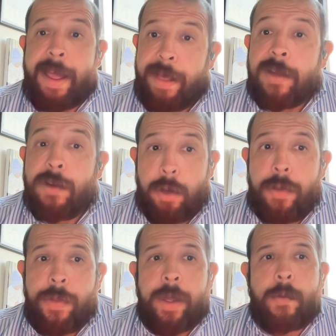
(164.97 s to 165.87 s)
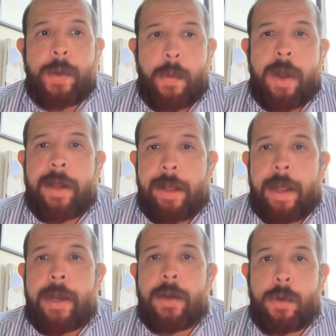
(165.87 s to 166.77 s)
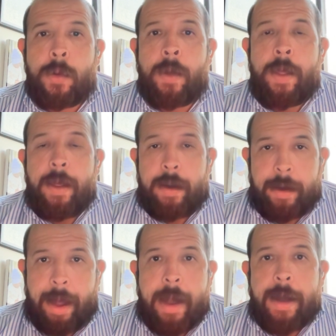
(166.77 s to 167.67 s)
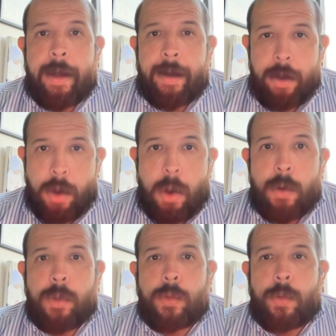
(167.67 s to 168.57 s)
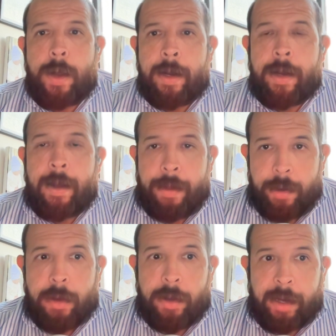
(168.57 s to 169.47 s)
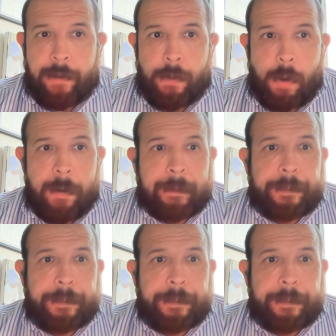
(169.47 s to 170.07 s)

And that's a good thing. We want a client who kind of knows what they're looking for.